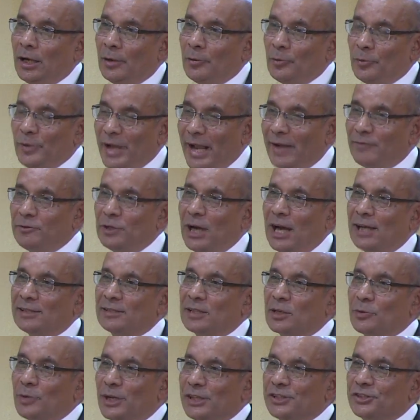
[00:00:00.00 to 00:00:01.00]
We have to ask
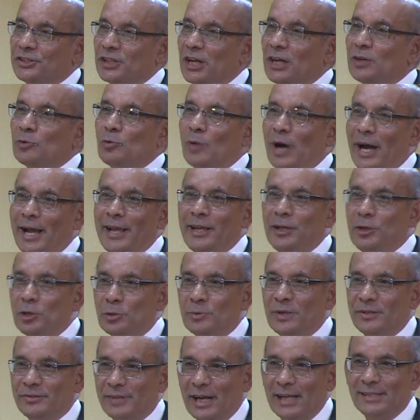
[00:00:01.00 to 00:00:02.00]
the question why
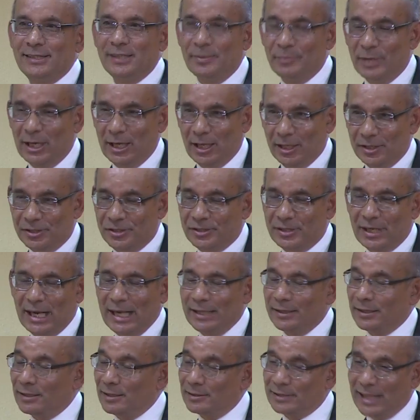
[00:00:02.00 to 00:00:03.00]
human rights emerged,
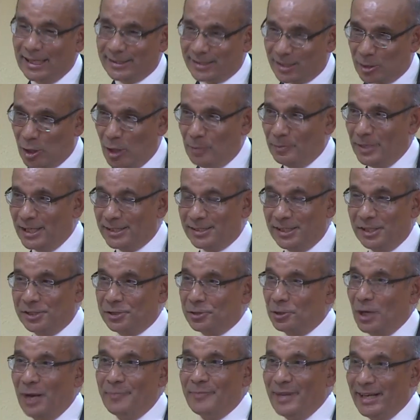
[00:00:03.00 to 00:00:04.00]
and that's a complex
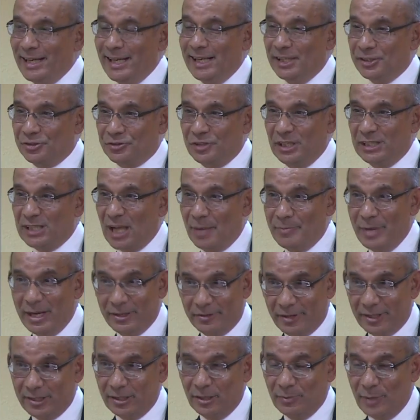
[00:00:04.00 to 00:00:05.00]
issue, and many histories are being
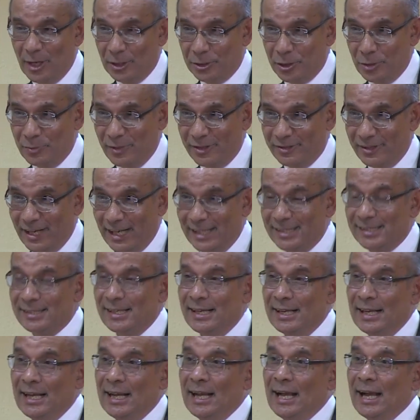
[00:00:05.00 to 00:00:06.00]
written about human rights
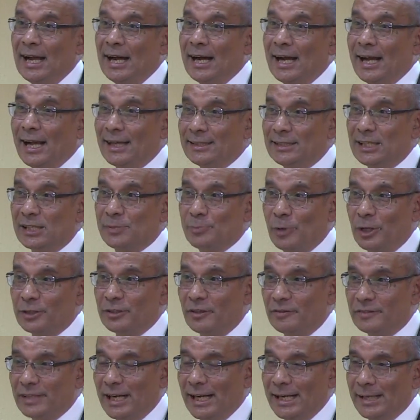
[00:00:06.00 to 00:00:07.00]
at this point
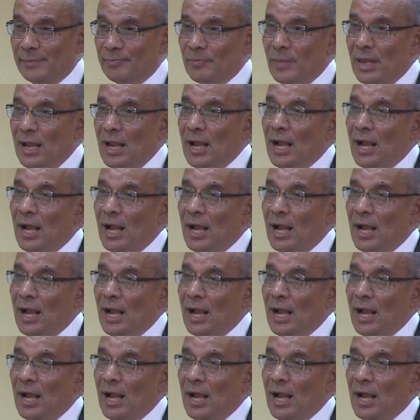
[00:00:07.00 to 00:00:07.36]
of time.